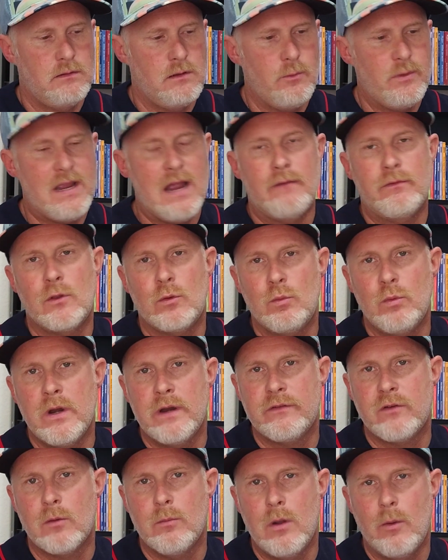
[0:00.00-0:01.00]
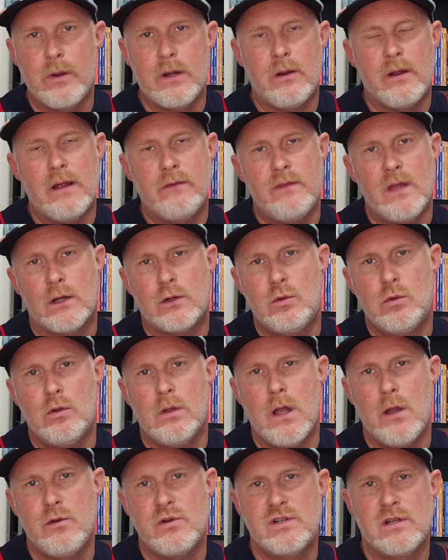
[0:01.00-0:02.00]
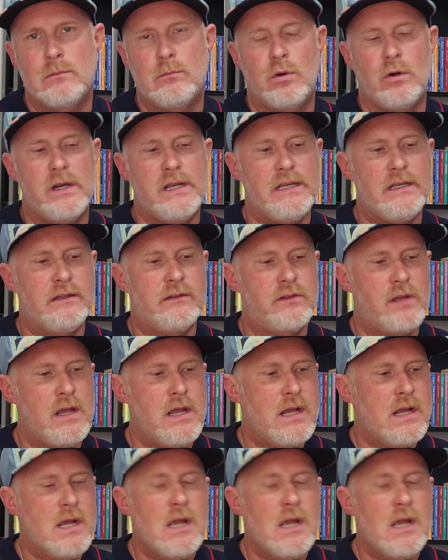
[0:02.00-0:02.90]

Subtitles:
We have the river, but we don't have that cool ocean breeze.